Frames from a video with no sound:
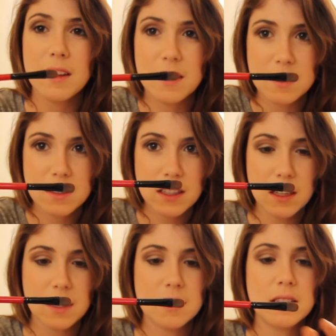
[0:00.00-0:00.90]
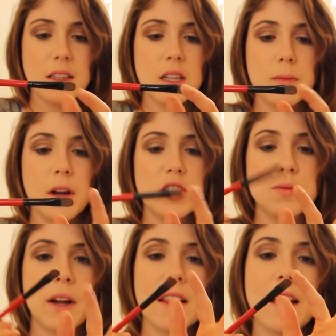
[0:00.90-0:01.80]
this is like a concealer brush,
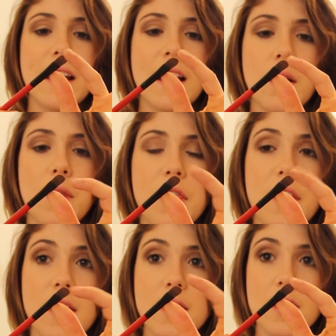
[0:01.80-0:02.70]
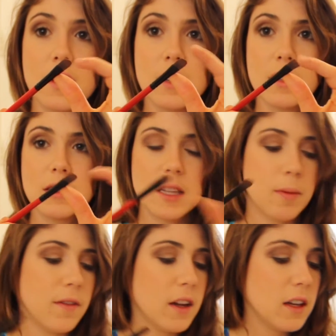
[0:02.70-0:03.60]
but I like how thin the tip
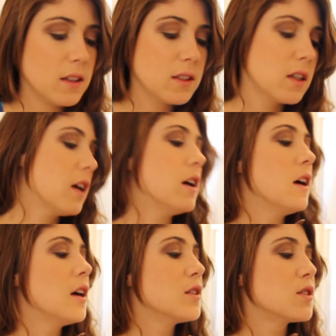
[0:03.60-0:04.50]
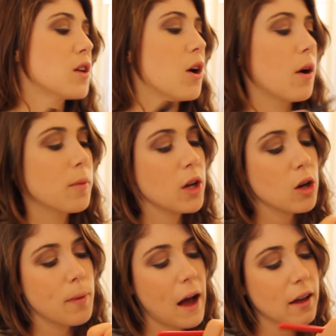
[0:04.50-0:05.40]
of it is. And so I'm going to
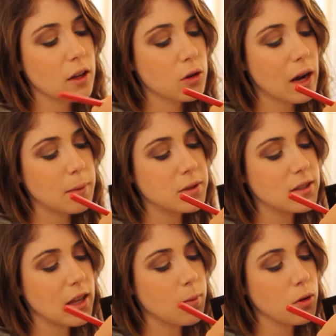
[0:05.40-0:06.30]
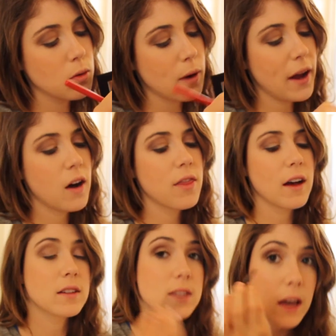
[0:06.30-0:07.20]
go back and grab Sable right on
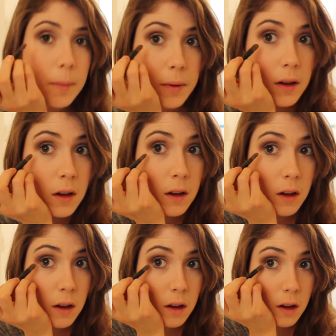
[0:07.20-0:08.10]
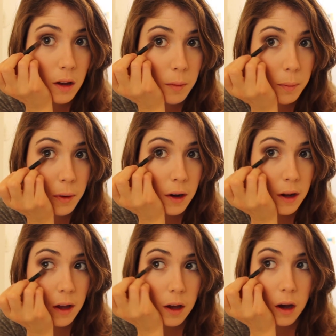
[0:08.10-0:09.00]
that tip and put
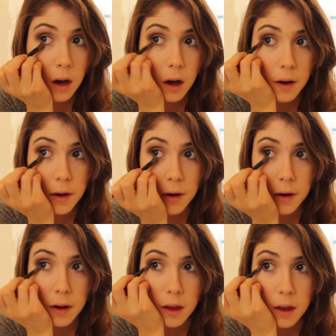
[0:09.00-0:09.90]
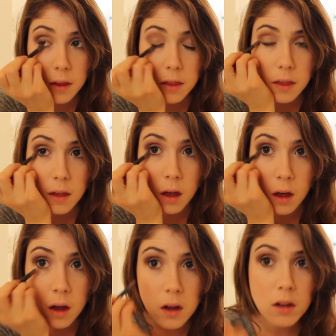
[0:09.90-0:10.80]
it underneath
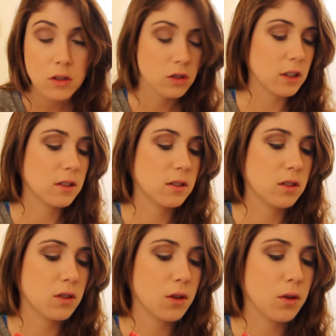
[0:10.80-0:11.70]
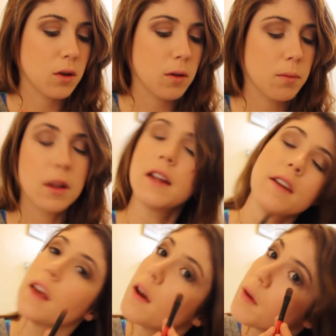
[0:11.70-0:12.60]
just to
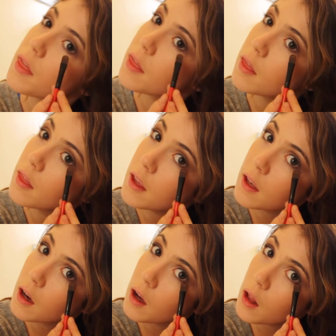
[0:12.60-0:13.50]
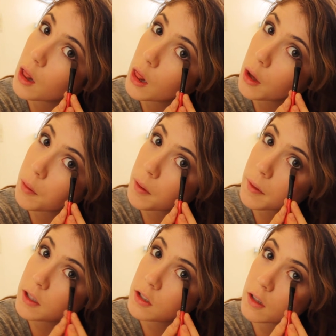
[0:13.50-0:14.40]
blend it with the lower
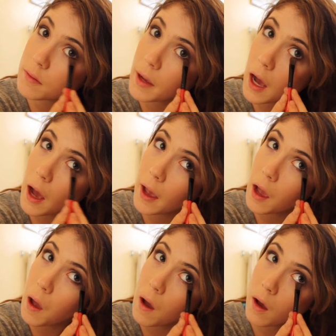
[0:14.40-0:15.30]
region of my eye.